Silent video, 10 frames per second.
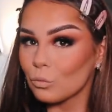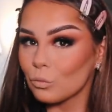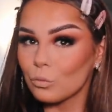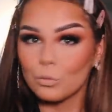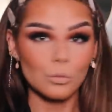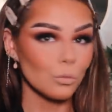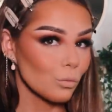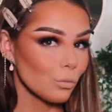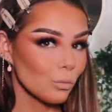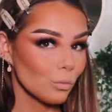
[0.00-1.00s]
That is a big fat
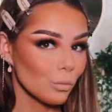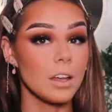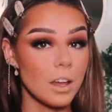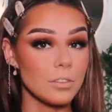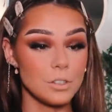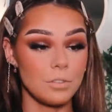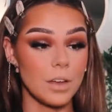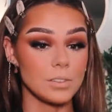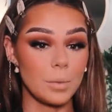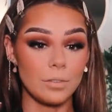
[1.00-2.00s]
yes for me. Another two
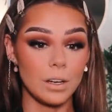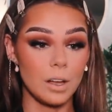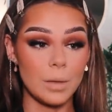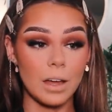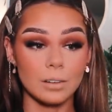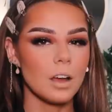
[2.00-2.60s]
faves in my video, man.